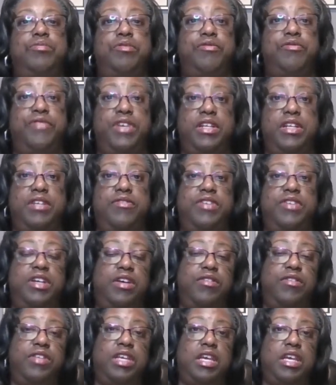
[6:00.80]
your preventive
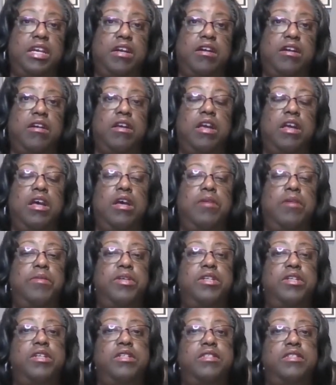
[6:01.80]
health care,
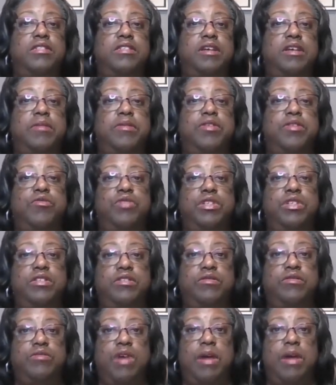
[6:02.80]
because some of the
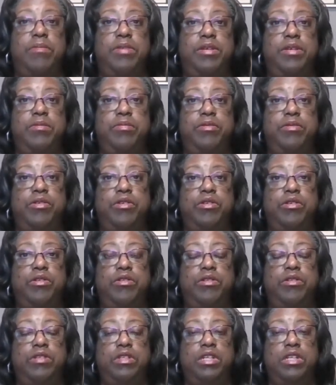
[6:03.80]
reasons why
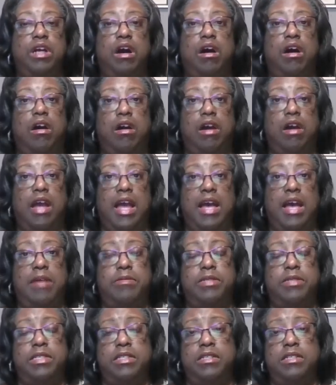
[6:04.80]
people are
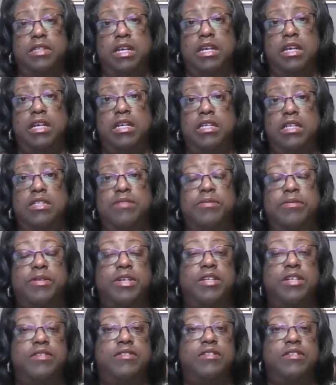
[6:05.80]
absent is
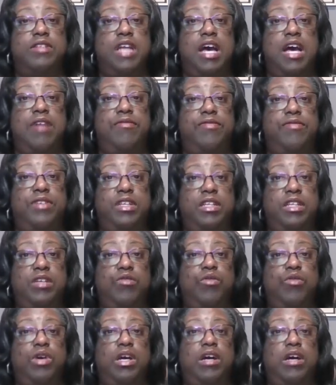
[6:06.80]
because they're not
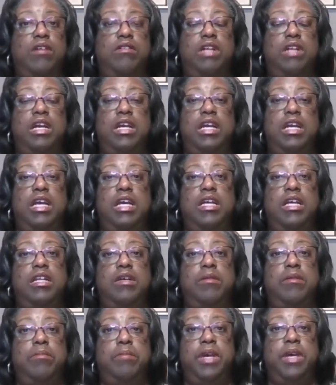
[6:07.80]
feeling well, and
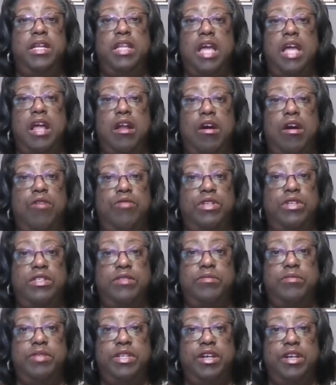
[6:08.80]
it may not
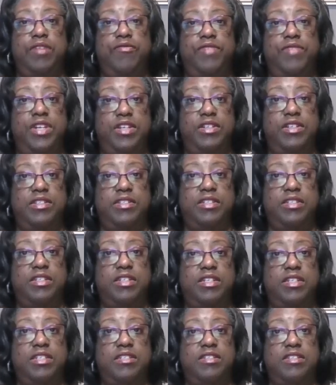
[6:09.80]
always be a very
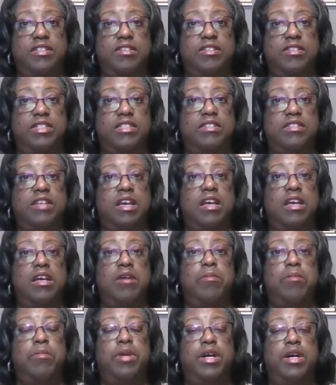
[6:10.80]
serious illness,
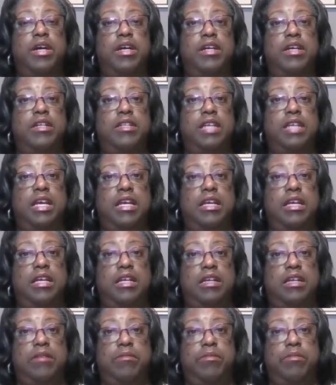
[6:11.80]
but
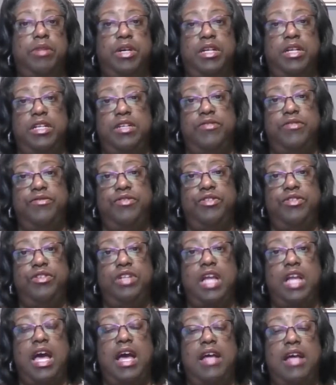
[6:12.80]
if you're
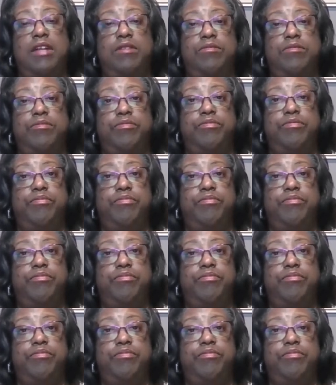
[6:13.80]
not